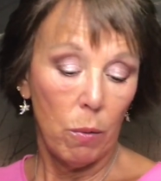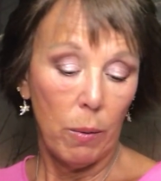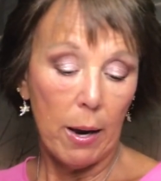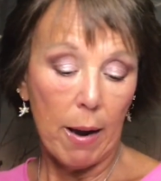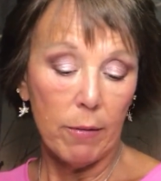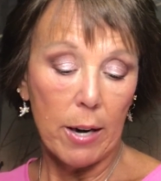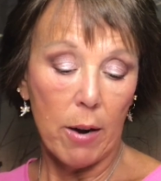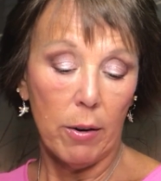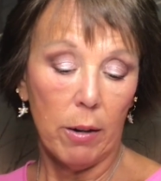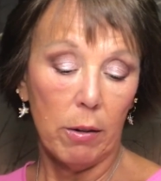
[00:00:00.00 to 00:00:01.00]
We have
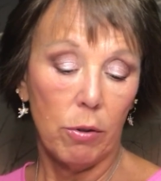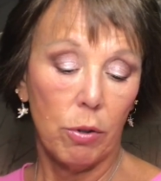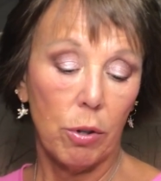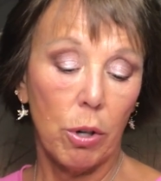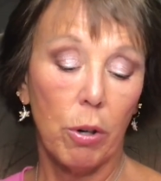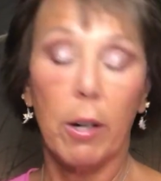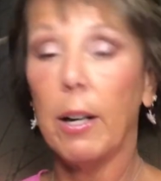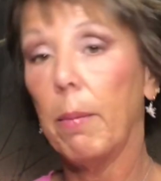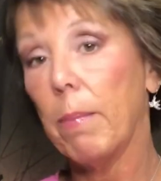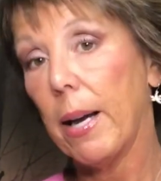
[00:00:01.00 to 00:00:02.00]
down a
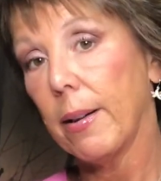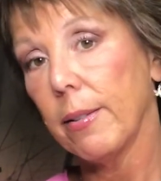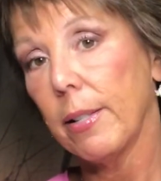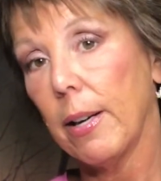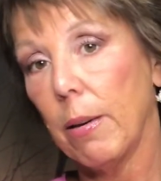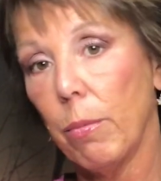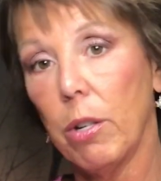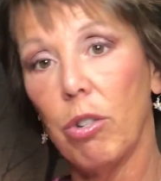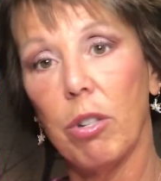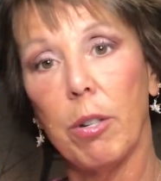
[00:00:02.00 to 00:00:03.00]
turkey bacon
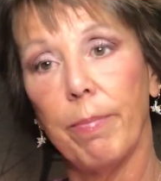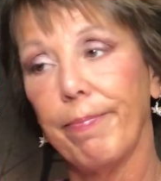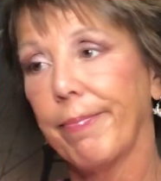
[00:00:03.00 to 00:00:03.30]
sandwich.